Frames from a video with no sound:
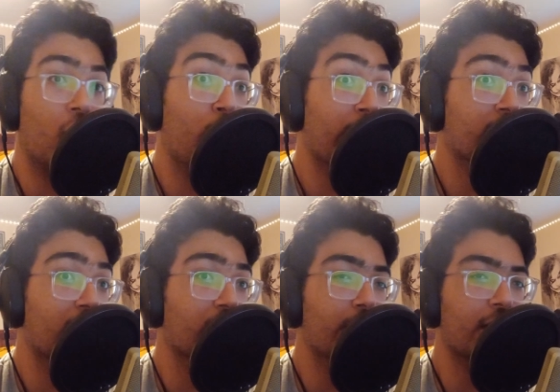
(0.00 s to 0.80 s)
oh my
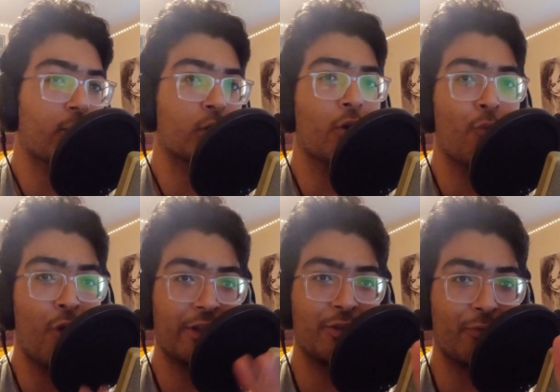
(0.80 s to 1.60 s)
god, the media will go
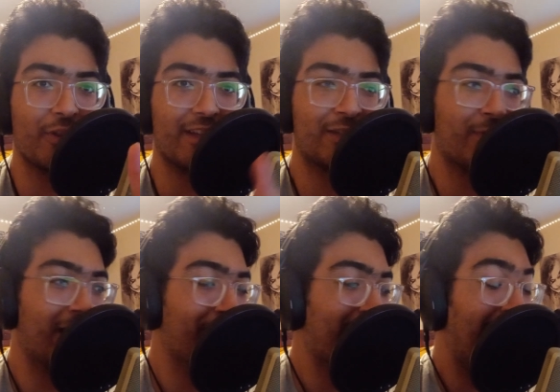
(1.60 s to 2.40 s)
nuts over this,
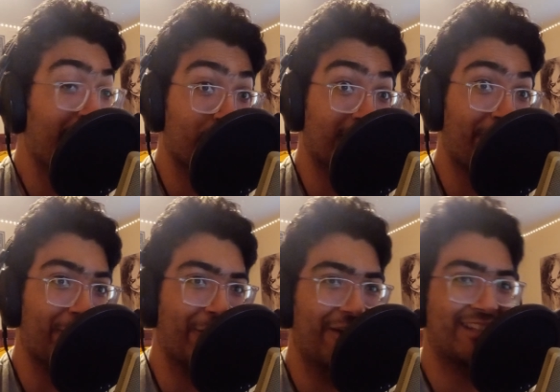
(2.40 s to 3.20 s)
right? I mean, I would
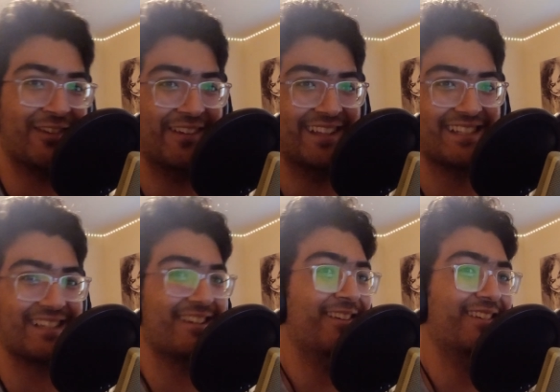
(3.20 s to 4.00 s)
definitely go nuts over this,
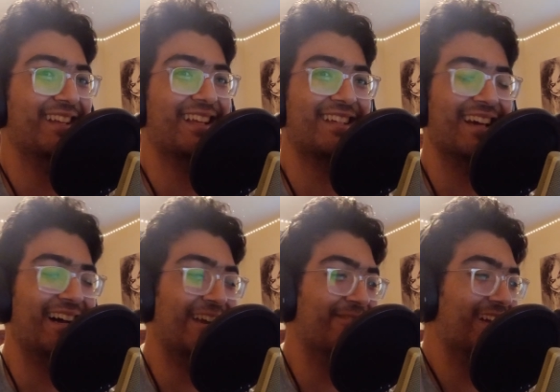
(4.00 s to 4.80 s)
like,
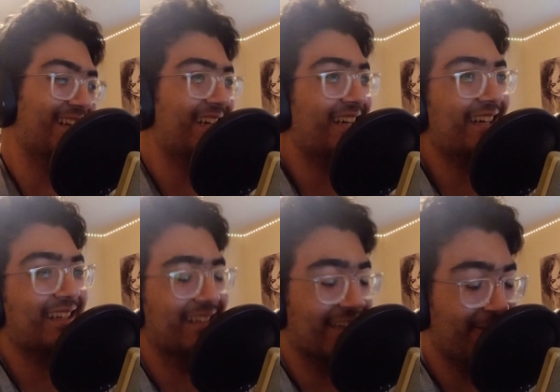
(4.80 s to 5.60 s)
god, man,
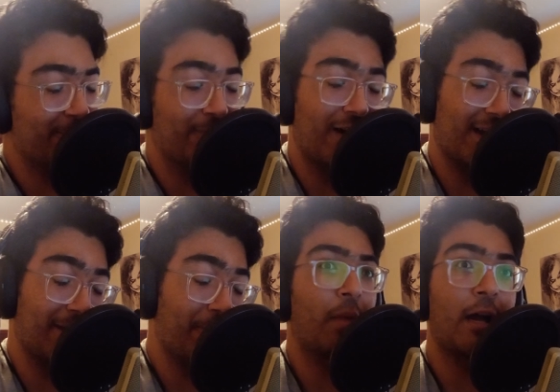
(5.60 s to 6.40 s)
you know?
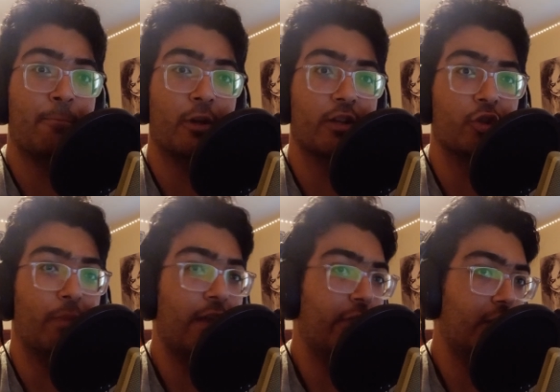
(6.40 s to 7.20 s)
But my
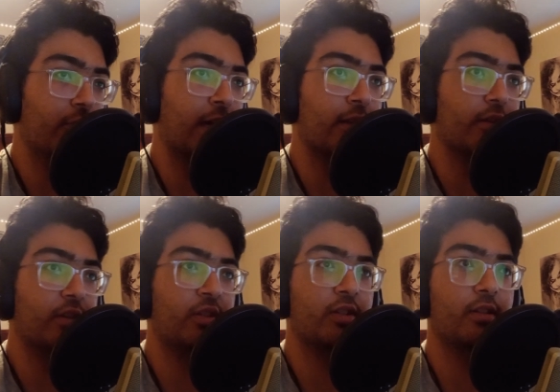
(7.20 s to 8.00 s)
prediction, my theory at
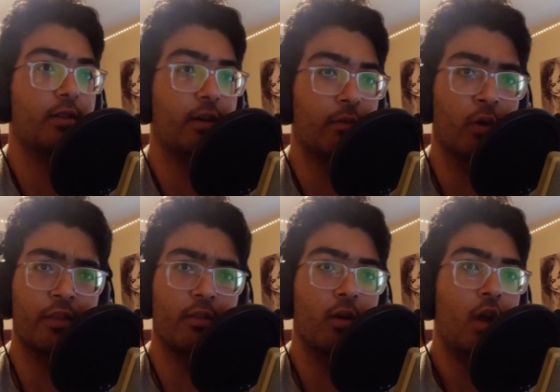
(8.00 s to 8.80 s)
least, one